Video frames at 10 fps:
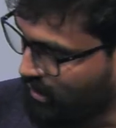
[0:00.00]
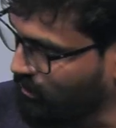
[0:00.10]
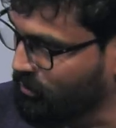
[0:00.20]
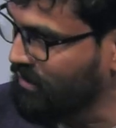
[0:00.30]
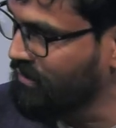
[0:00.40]

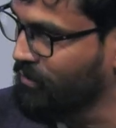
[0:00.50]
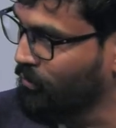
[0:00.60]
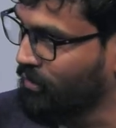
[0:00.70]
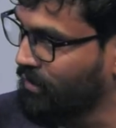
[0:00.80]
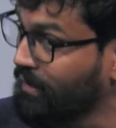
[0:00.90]
companies and
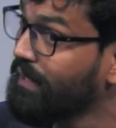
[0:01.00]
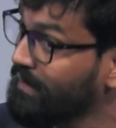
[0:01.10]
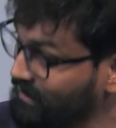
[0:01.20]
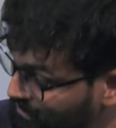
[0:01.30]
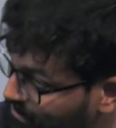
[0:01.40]
all that.
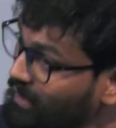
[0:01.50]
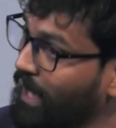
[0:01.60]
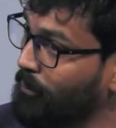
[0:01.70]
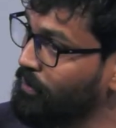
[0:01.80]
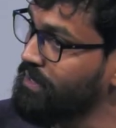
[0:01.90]
That still
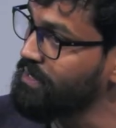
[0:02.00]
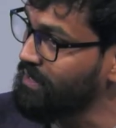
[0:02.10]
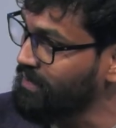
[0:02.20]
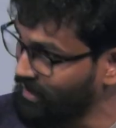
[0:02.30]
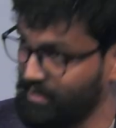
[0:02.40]
happens,
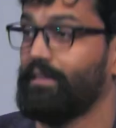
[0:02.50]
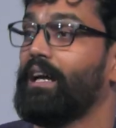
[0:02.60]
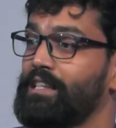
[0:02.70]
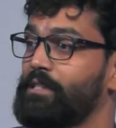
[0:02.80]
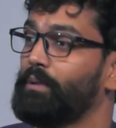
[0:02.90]
and that
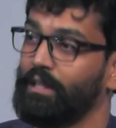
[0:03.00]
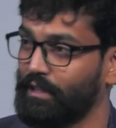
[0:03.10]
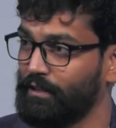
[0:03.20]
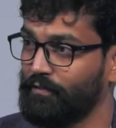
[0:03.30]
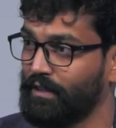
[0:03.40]
hasn't been
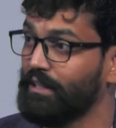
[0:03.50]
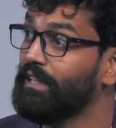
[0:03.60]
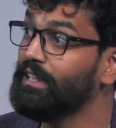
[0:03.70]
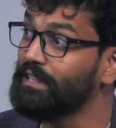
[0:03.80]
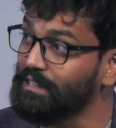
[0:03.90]
rectified
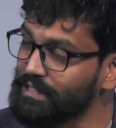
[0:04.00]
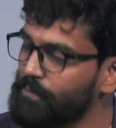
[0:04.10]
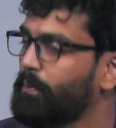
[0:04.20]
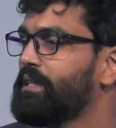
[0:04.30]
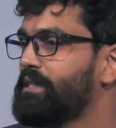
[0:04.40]

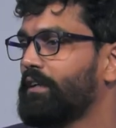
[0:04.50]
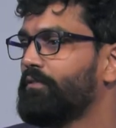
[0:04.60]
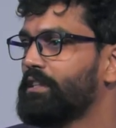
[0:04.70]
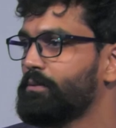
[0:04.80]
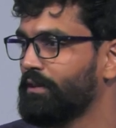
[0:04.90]
despite the
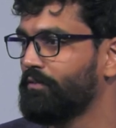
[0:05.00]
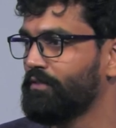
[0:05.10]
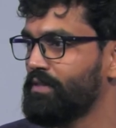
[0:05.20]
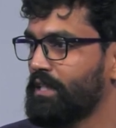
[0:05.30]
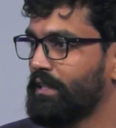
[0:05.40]
advancement we
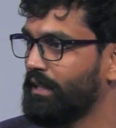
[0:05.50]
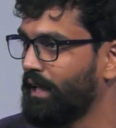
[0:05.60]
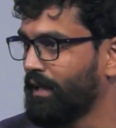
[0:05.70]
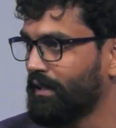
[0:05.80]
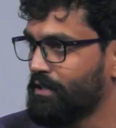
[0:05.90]
have seen in
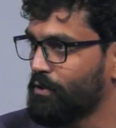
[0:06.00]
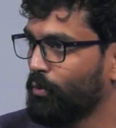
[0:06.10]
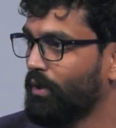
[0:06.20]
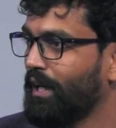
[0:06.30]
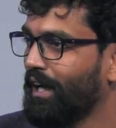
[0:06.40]
AI.
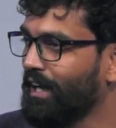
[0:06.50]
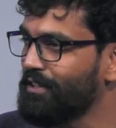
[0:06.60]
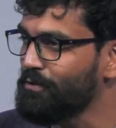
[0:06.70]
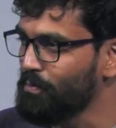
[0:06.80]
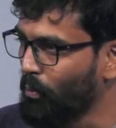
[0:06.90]
So a
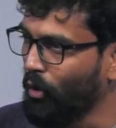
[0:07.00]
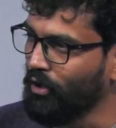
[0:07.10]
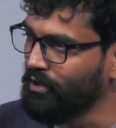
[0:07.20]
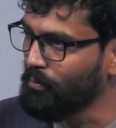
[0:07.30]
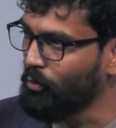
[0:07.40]

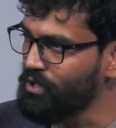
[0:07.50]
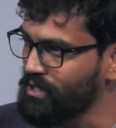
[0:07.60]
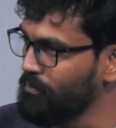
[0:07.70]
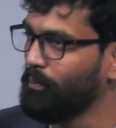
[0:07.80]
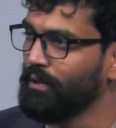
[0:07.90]
smaller, more
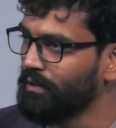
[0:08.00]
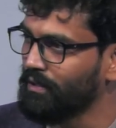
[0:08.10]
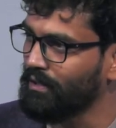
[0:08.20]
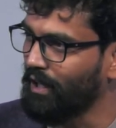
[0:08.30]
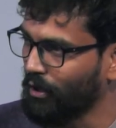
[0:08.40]
simpler
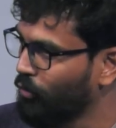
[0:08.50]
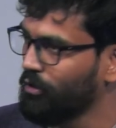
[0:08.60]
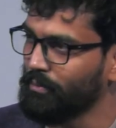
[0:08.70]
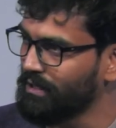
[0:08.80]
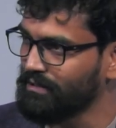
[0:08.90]

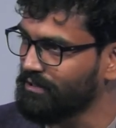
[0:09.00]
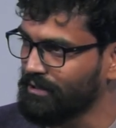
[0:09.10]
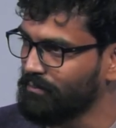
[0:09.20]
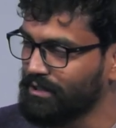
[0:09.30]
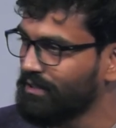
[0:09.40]
algorithmic
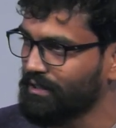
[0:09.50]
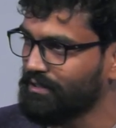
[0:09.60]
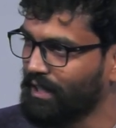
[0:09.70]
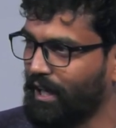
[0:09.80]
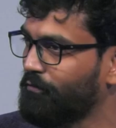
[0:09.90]
system still
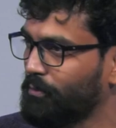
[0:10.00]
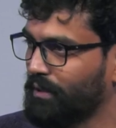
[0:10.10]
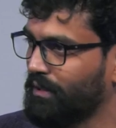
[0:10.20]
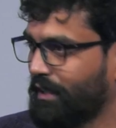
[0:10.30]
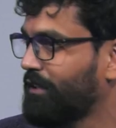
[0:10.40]
doesn't have to
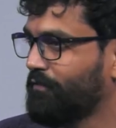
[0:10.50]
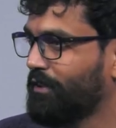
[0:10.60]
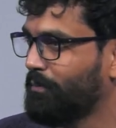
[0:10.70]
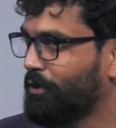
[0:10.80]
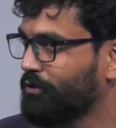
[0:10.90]
be
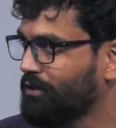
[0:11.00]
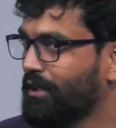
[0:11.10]
rectified, because